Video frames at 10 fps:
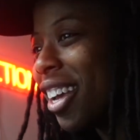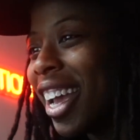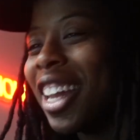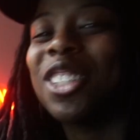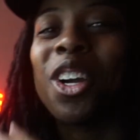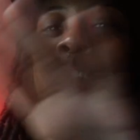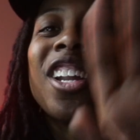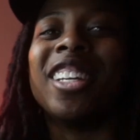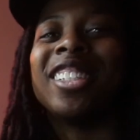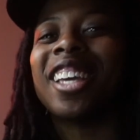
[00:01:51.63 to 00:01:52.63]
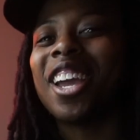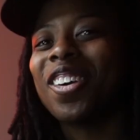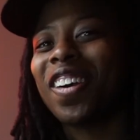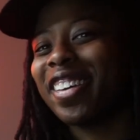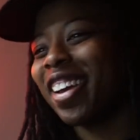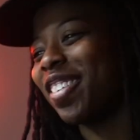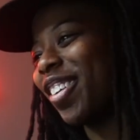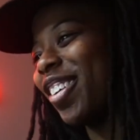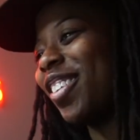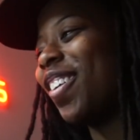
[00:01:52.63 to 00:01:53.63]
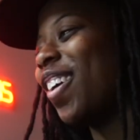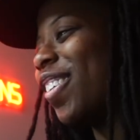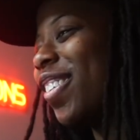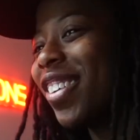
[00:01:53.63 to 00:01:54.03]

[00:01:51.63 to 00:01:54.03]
And it's early as hell right now, bro. Come on.